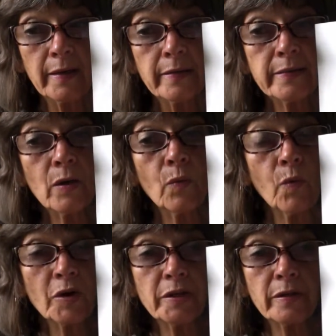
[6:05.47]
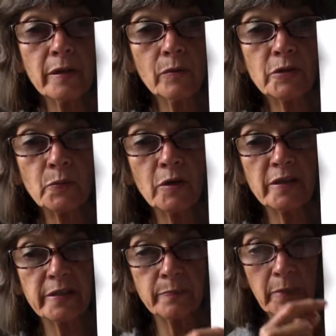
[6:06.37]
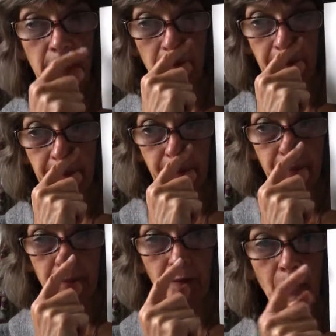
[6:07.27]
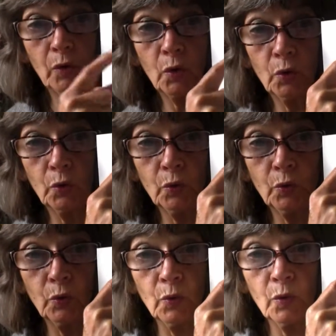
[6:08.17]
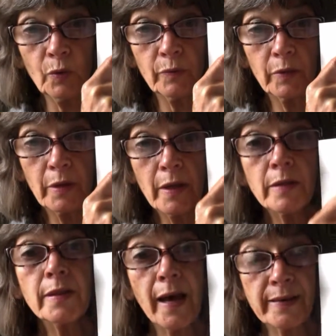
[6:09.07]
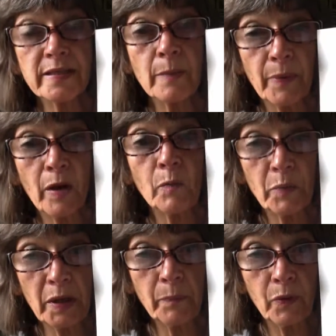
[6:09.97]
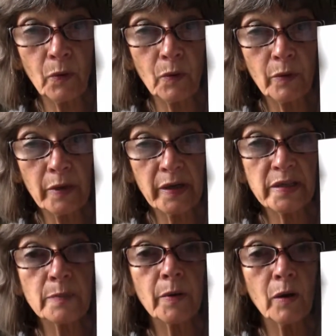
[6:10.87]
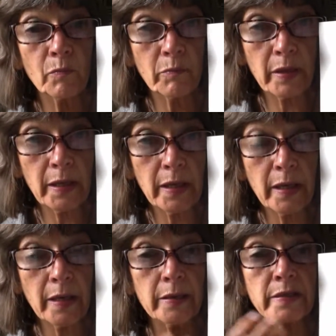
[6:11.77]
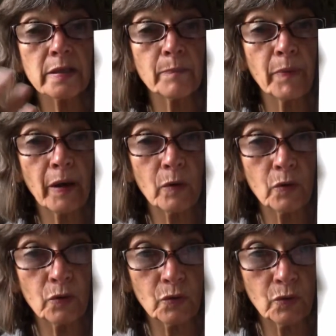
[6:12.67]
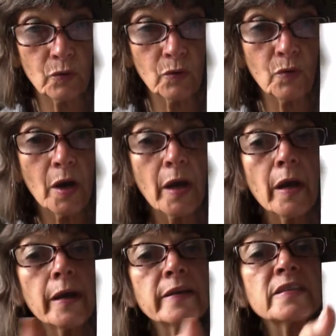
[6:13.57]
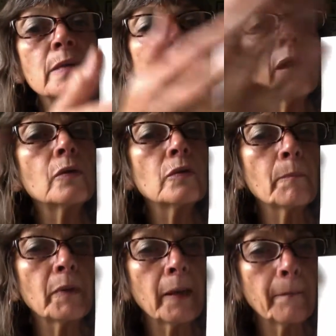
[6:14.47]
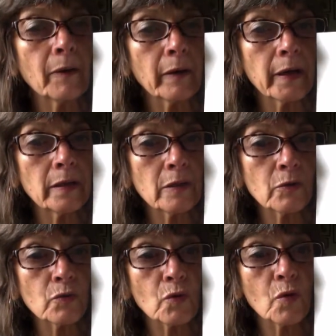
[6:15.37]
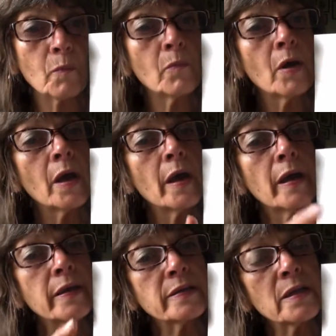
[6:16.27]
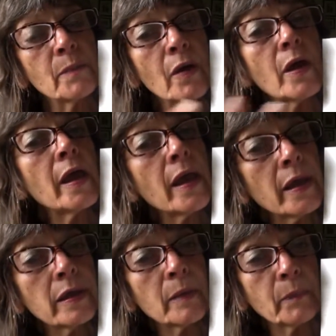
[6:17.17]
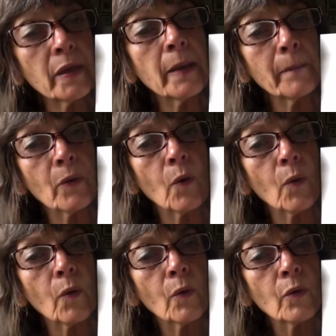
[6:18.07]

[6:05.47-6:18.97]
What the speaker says: So what do those words mean? Who, that's about people. It's about me, it's about you, it's about the people in the room, it's about any people.